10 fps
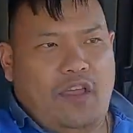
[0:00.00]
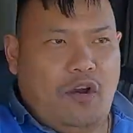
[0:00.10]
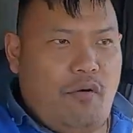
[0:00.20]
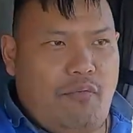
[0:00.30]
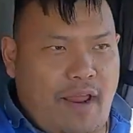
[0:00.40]

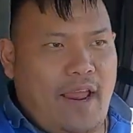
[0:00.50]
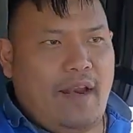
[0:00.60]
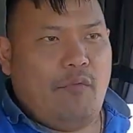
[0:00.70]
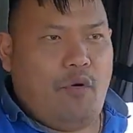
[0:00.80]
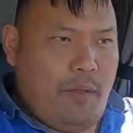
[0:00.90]
your
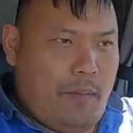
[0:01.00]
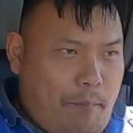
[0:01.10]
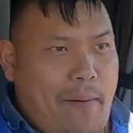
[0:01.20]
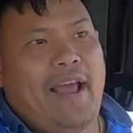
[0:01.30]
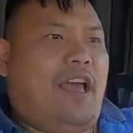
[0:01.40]
rate will be
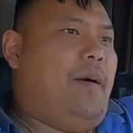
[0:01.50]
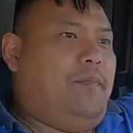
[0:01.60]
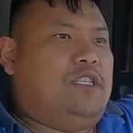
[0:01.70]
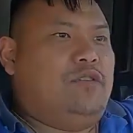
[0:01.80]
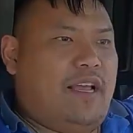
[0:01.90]
back
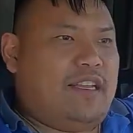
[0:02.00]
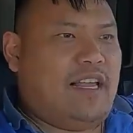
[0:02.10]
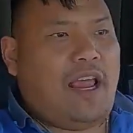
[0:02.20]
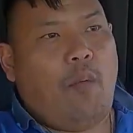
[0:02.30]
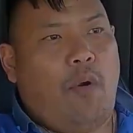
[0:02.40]
up to
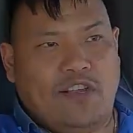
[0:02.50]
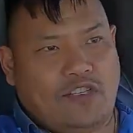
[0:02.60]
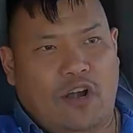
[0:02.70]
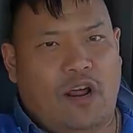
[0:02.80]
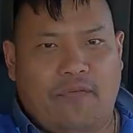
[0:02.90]
exactly where you
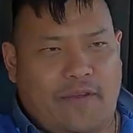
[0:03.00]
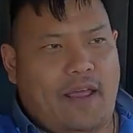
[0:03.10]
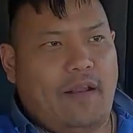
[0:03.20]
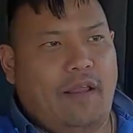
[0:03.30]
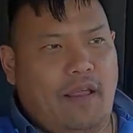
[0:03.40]
started off at.